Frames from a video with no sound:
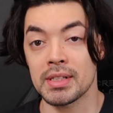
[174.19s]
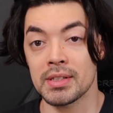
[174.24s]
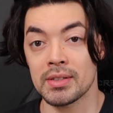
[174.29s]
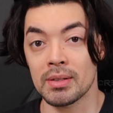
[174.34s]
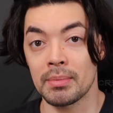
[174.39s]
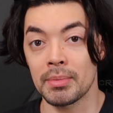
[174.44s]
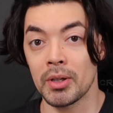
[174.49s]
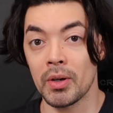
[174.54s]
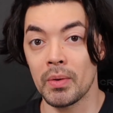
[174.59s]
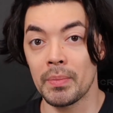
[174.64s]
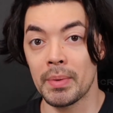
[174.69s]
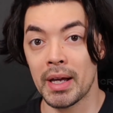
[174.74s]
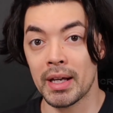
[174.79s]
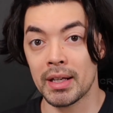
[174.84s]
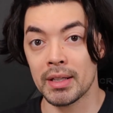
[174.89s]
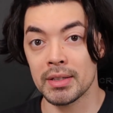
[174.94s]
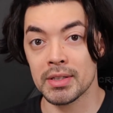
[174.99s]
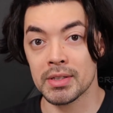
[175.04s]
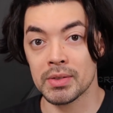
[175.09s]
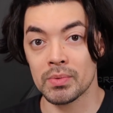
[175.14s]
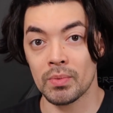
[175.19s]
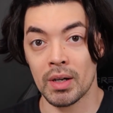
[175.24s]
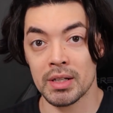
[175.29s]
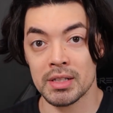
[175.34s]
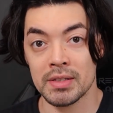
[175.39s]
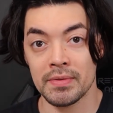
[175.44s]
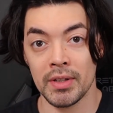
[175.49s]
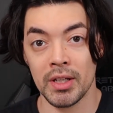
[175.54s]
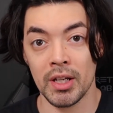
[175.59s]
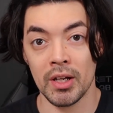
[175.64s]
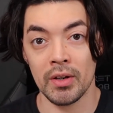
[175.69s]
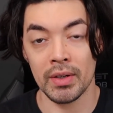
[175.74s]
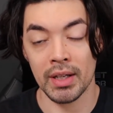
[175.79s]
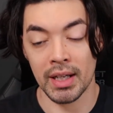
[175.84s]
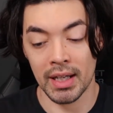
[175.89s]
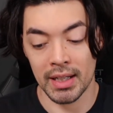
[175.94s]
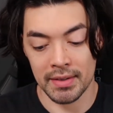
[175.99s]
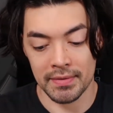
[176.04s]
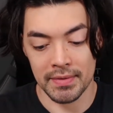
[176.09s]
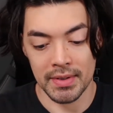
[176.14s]
So I'm going to go back and just watch the video and
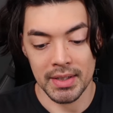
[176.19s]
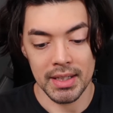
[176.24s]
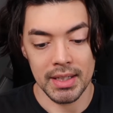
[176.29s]
kind of